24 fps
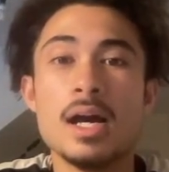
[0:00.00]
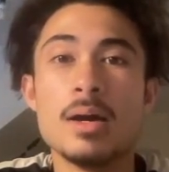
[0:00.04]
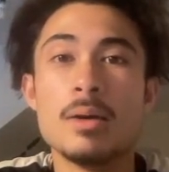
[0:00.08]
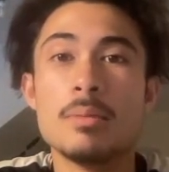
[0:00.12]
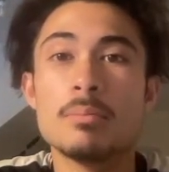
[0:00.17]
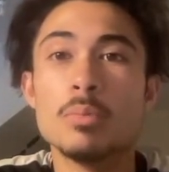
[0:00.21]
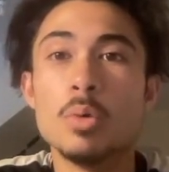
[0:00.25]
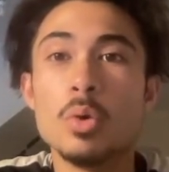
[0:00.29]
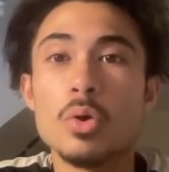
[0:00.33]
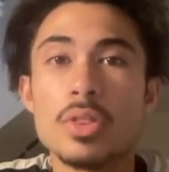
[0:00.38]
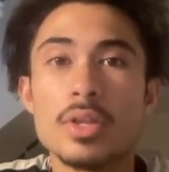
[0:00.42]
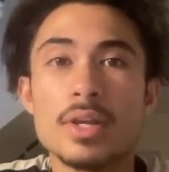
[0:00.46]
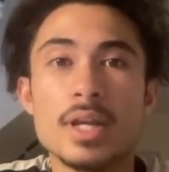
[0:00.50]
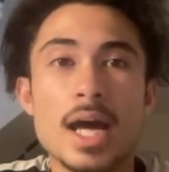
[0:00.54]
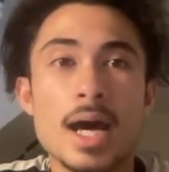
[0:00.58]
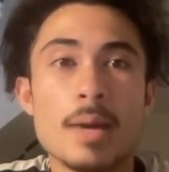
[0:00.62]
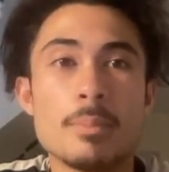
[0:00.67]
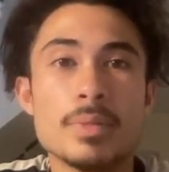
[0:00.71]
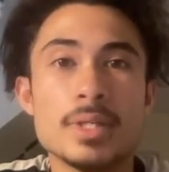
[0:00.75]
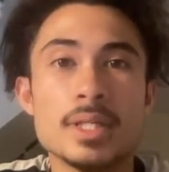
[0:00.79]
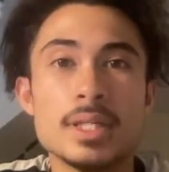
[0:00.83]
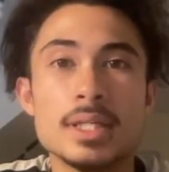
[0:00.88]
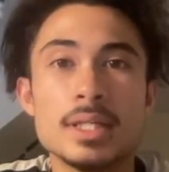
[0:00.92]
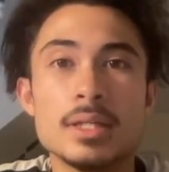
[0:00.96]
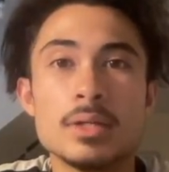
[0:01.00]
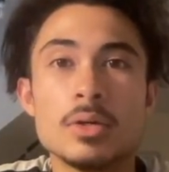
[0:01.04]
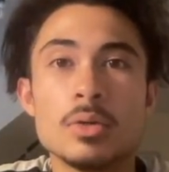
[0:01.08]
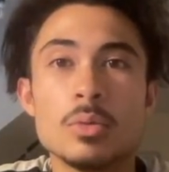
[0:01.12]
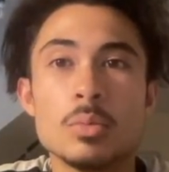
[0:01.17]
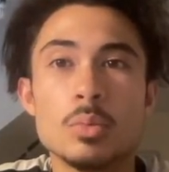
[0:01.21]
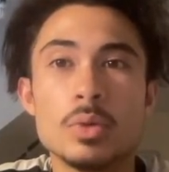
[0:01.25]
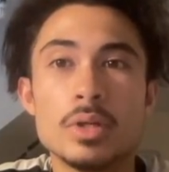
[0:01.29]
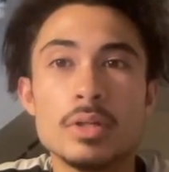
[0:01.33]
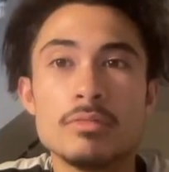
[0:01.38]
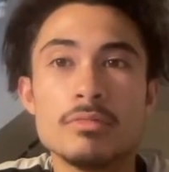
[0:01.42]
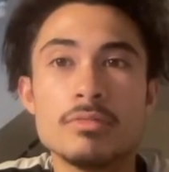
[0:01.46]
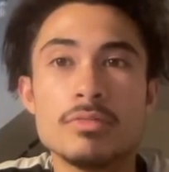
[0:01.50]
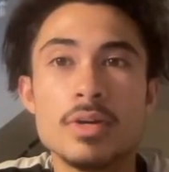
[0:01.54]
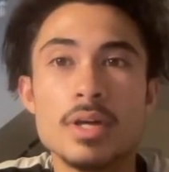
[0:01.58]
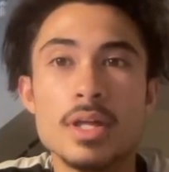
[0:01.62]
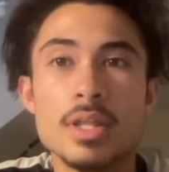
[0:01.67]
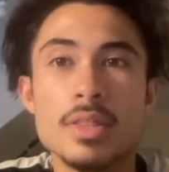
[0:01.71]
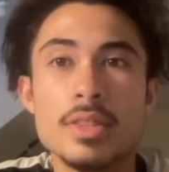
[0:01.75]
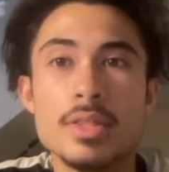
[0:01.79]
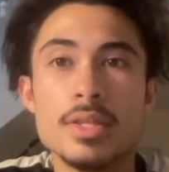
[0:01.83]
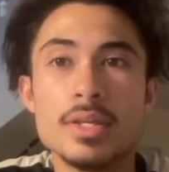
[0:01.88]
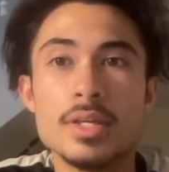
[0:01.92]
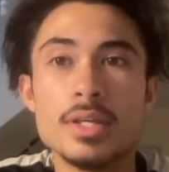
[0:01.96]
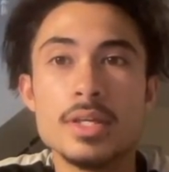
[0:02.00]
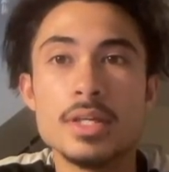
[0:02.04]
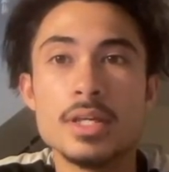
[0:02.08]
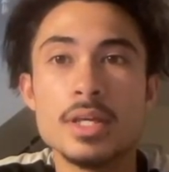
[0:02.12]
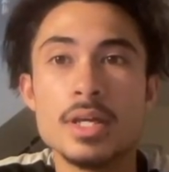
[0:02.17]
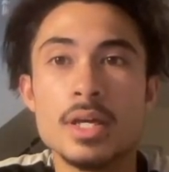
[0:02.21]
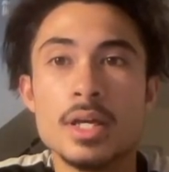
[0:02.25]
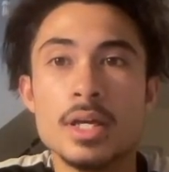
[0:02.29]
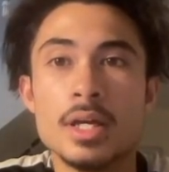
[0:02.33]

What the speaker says: more than happy with the